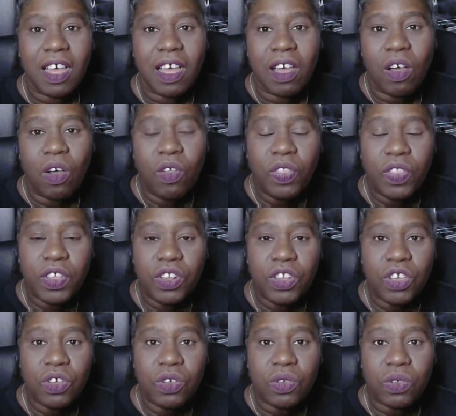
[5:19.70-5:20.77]
on the
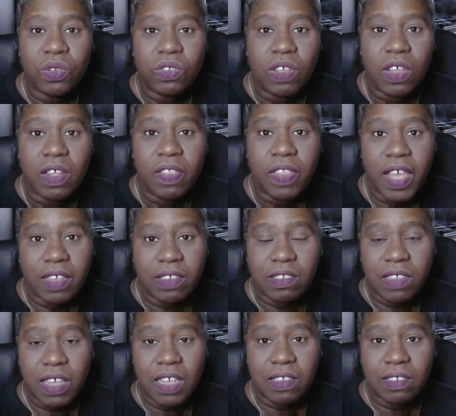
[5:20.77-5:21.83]
news that
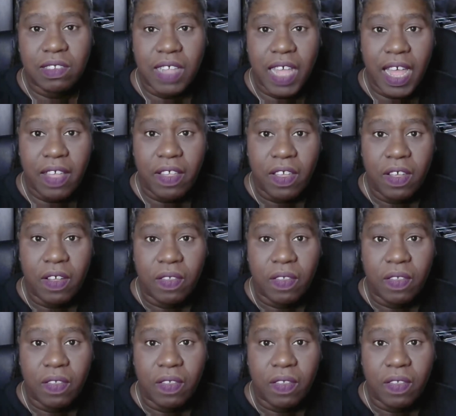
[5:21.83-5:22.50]
says that